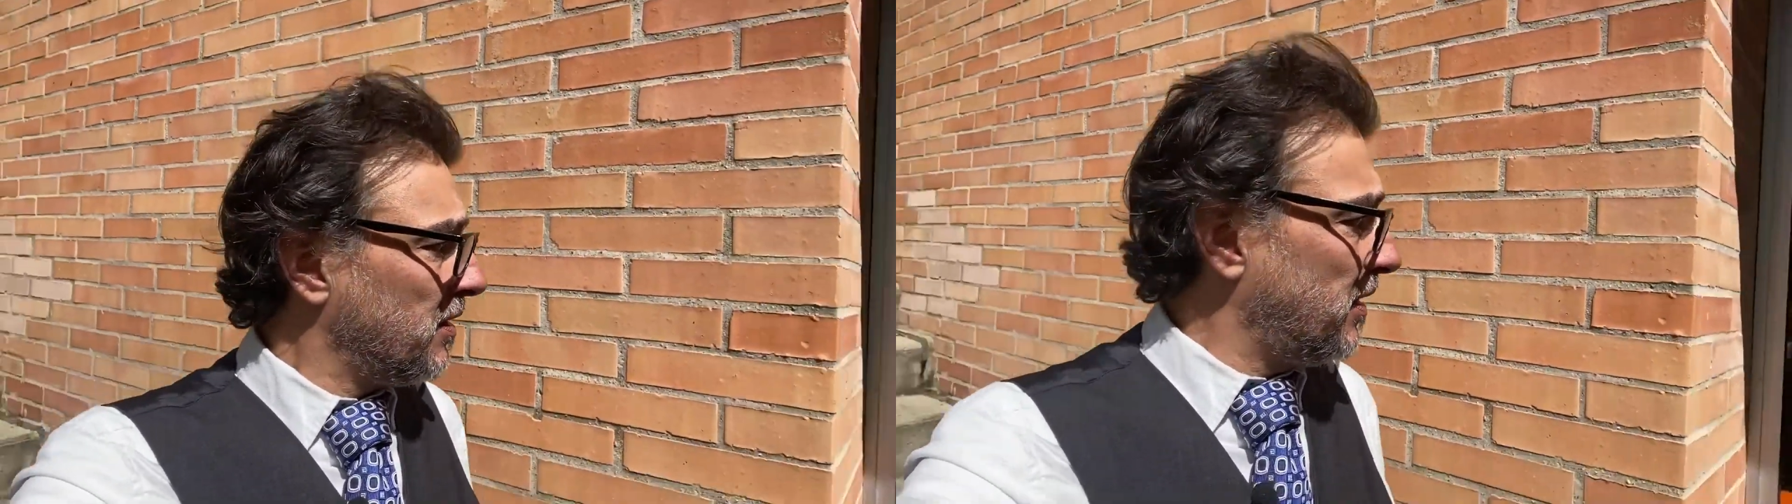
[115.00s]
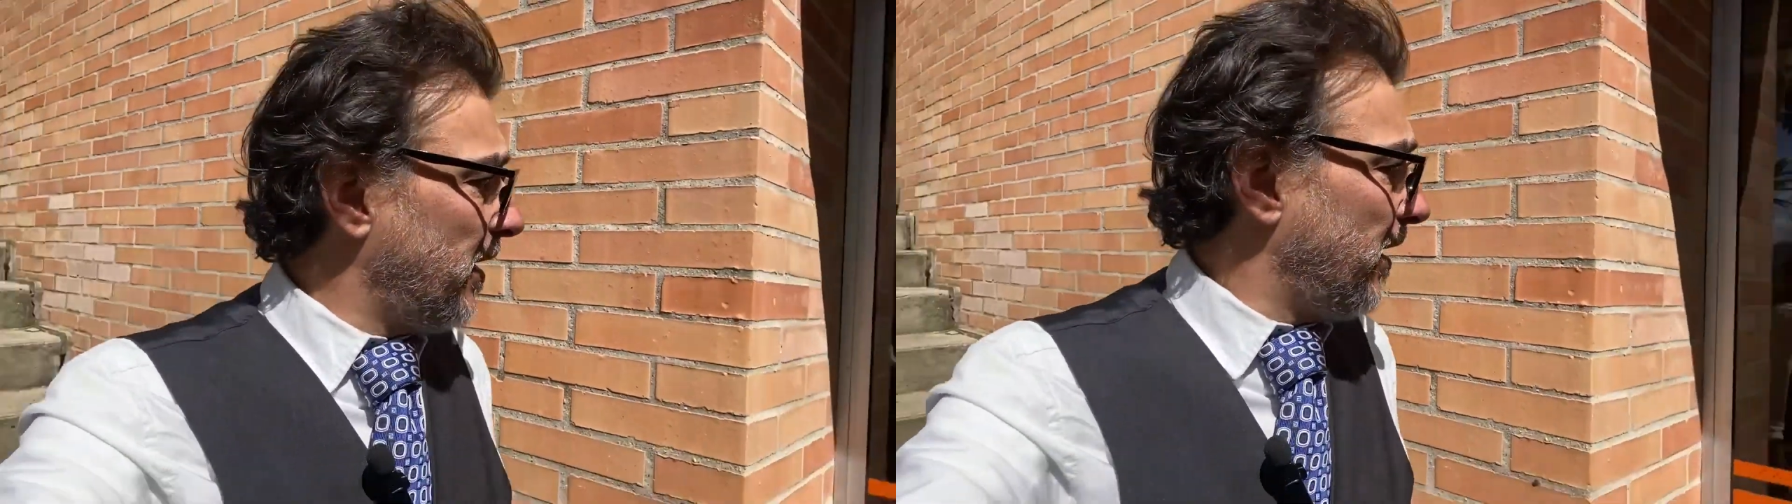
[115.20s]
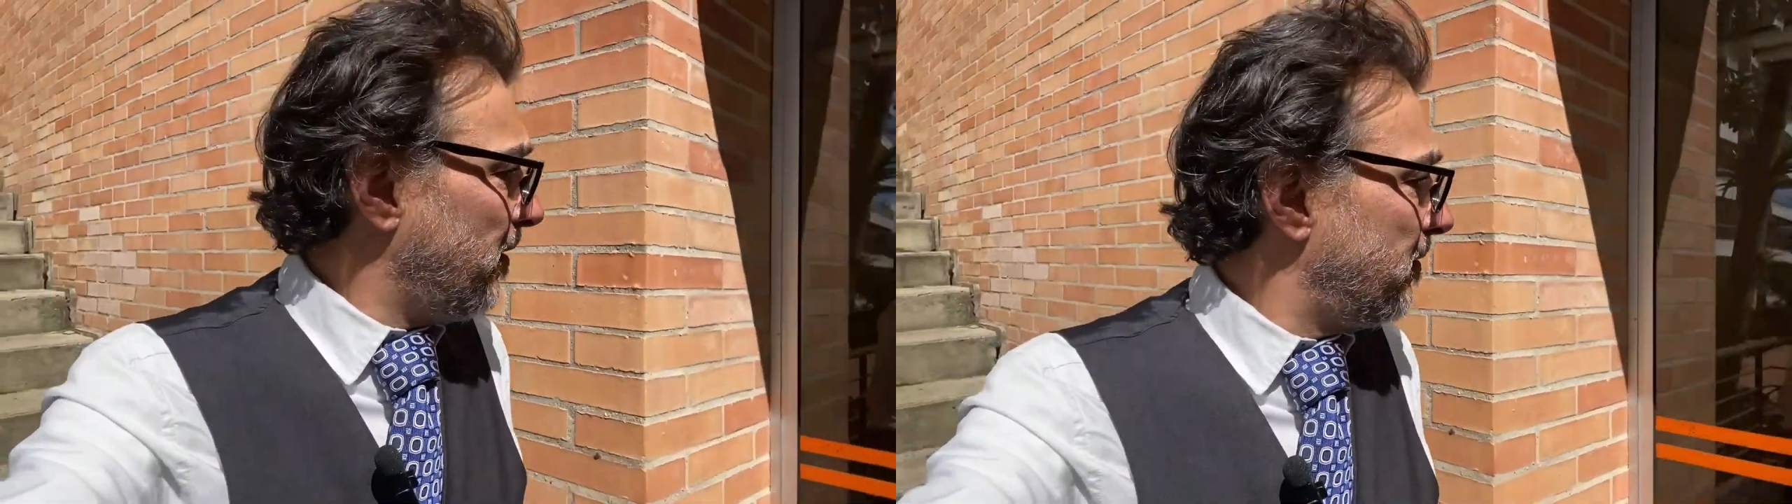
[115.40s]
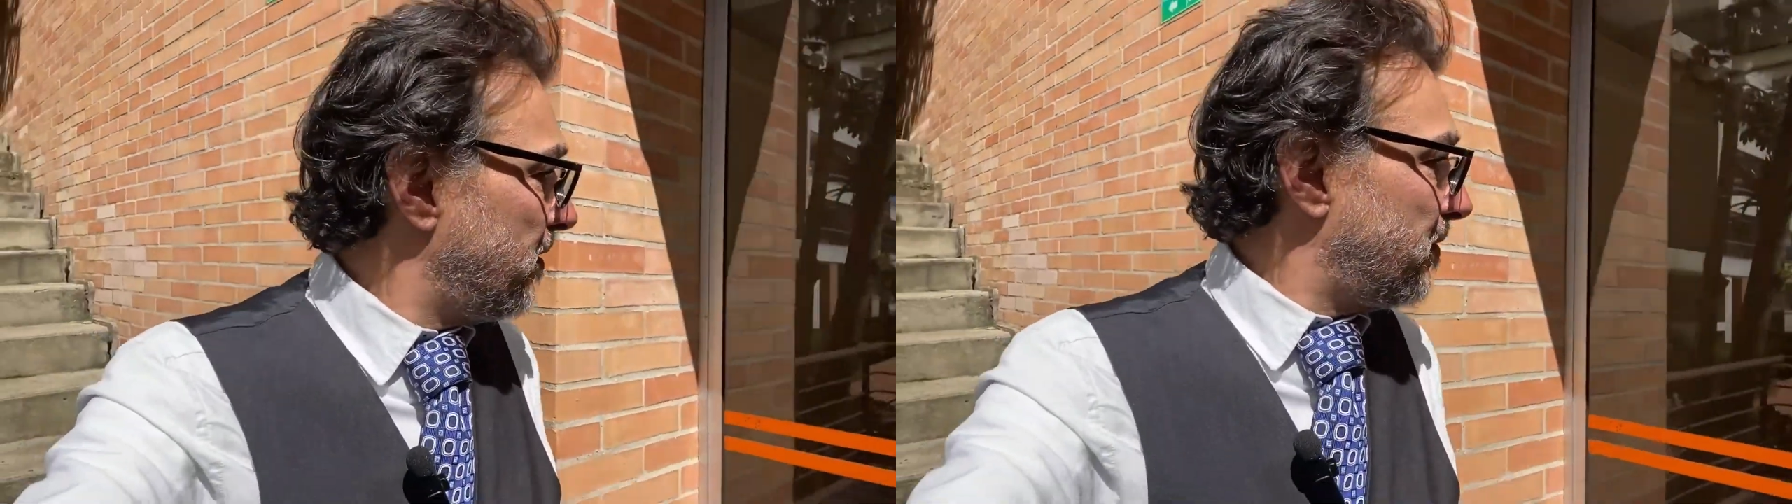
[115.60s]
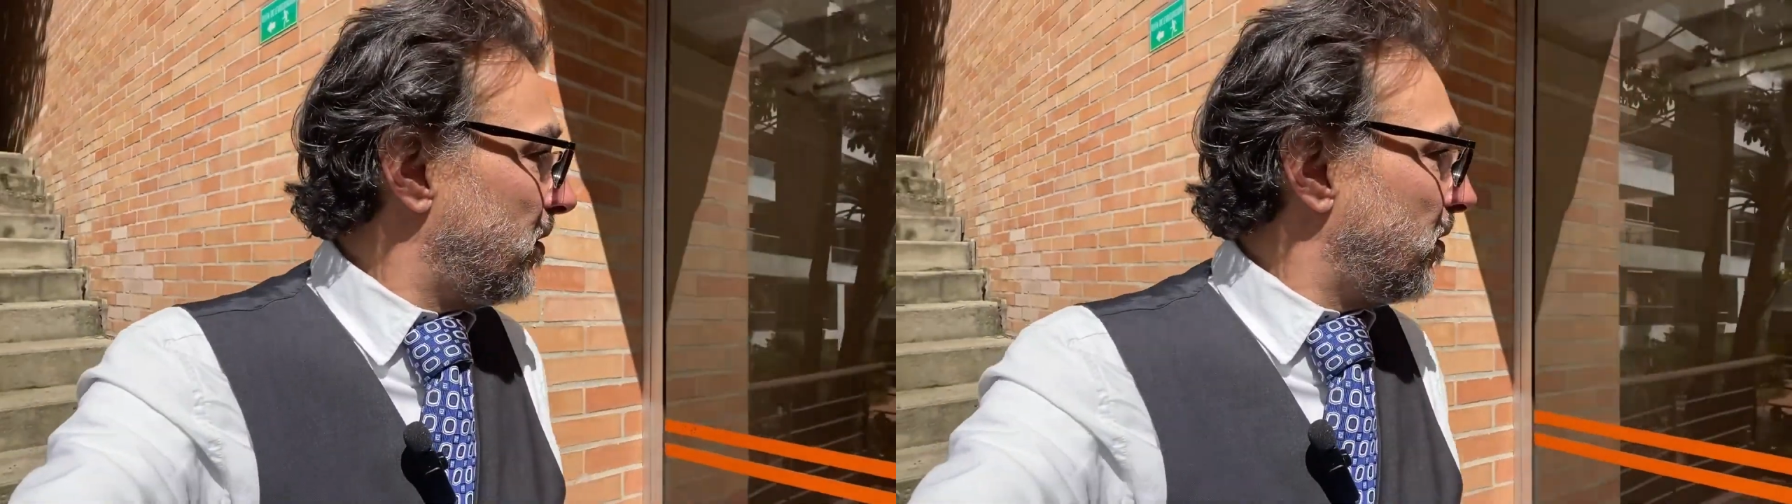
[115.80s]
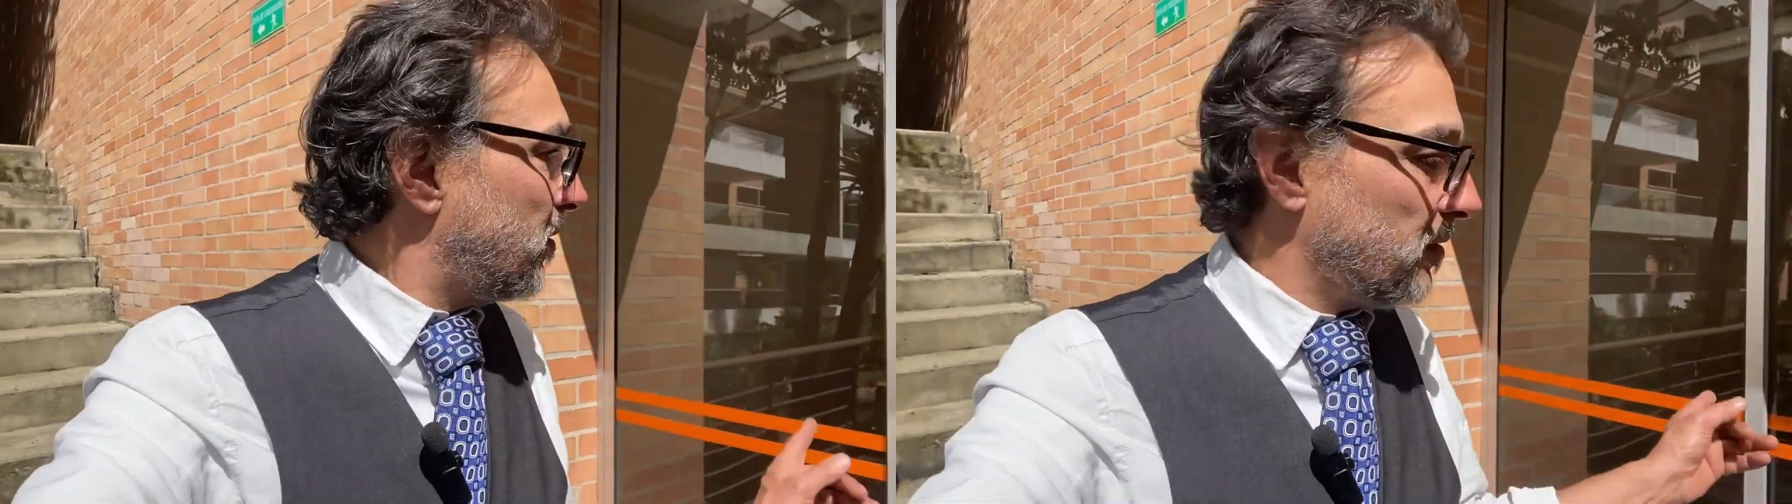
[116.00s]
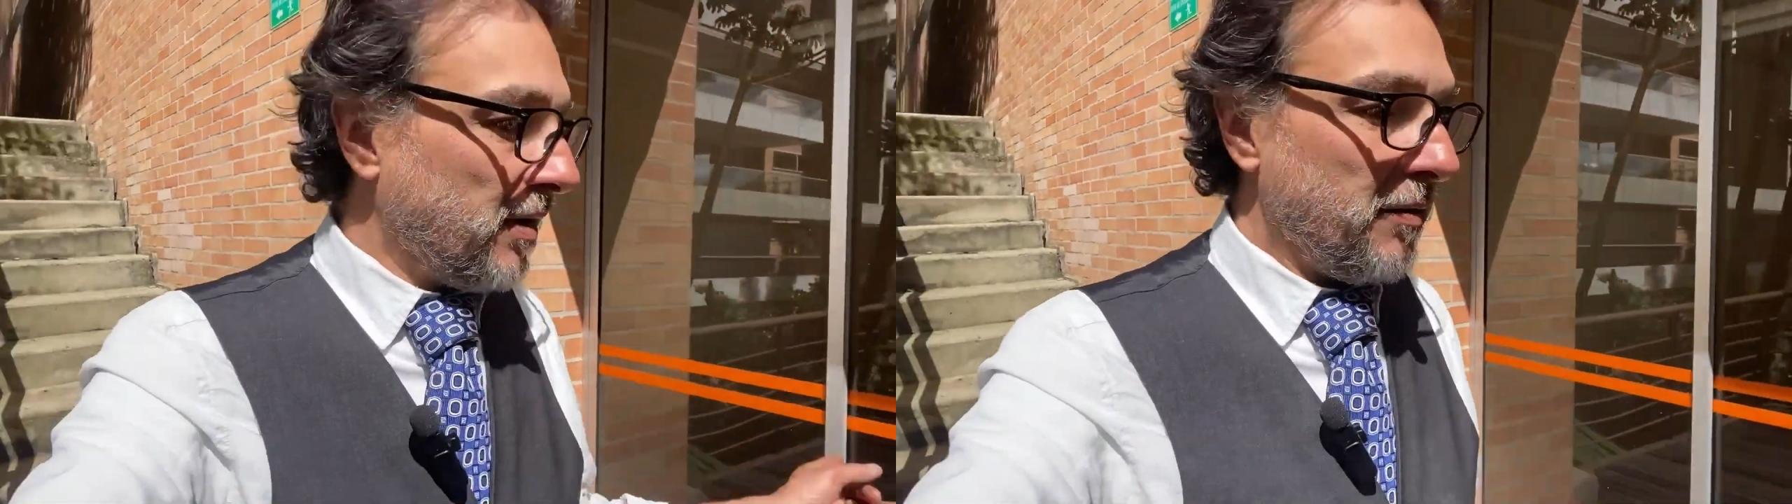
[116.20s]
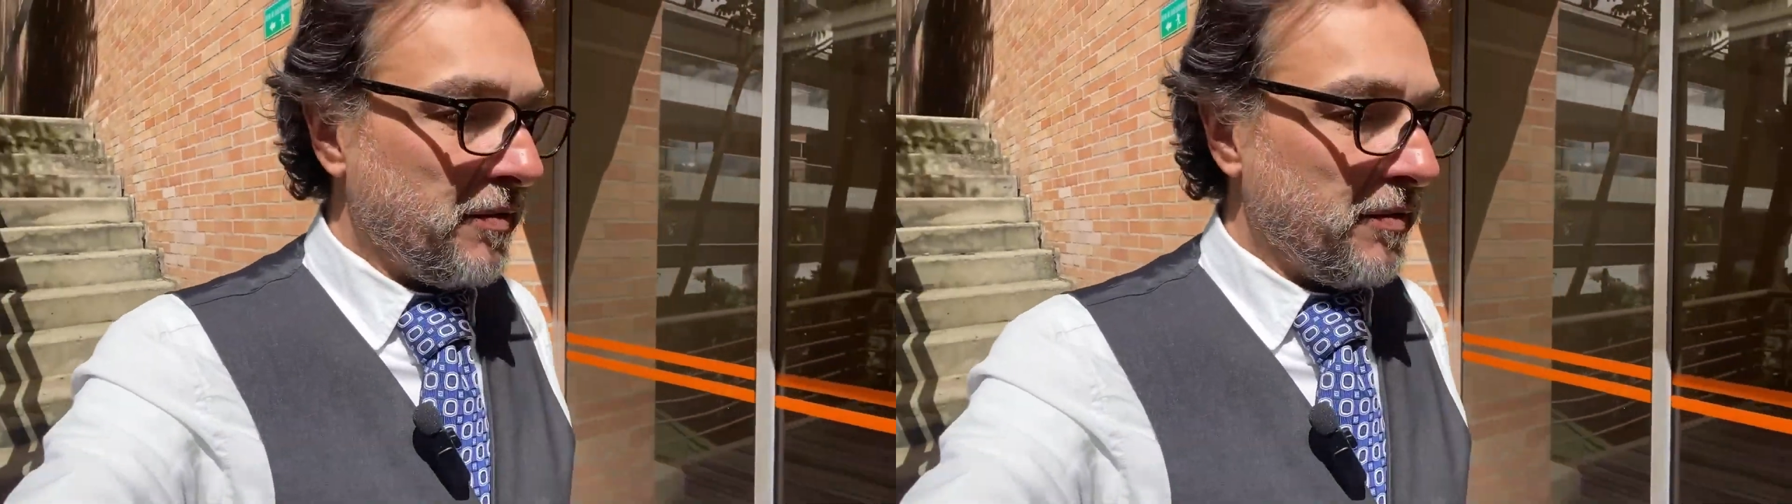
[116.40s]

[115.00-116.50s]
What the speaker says: the area, oh, I